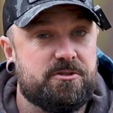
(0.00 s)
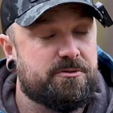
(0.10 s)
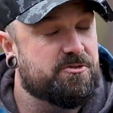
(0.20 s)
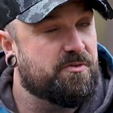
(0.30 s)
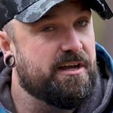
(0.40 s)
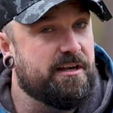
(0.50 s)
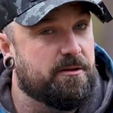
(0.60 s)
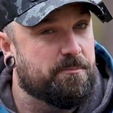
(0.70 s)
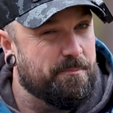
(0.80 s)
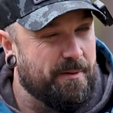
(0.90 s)
So there's very
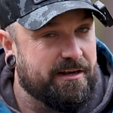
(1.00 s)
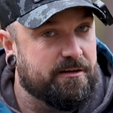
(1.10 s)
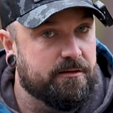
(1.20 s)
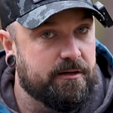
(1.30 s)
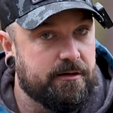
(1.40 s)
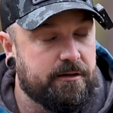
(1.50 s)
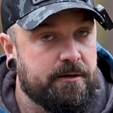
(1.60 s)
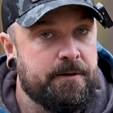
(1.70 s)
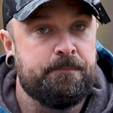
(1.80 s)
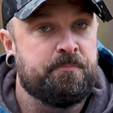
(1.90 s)
little metal in it,
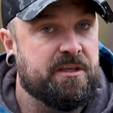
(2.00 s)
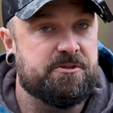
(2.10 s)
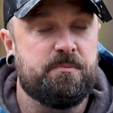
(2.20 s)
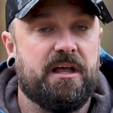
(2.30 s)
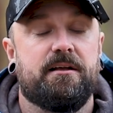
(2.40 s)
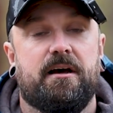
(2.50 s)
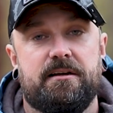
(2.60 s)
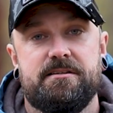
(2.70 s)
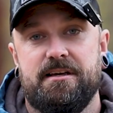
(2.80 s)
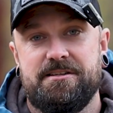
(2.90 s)
because metal kind
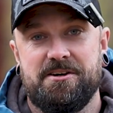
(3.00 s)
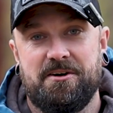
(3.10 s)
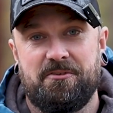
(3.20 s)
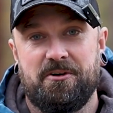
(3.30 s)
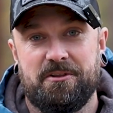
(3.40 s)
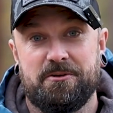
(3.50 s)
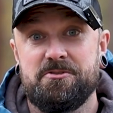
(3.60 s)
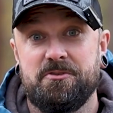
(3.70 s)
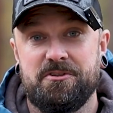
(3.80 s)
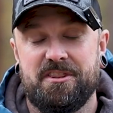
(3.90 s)
of sets off all those
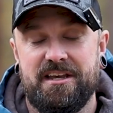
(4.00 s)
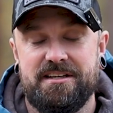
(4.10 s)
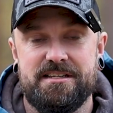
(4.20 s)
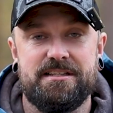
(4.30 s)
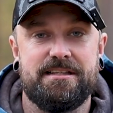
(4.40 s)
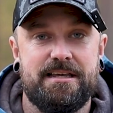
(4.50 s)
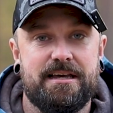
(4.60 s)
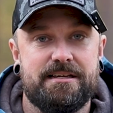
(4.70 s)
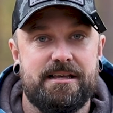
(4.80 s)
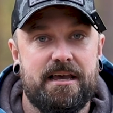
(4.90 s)
fun things at the
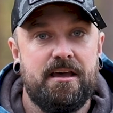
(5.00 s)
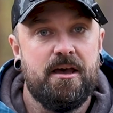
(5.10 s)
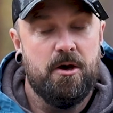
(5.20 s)
TSA.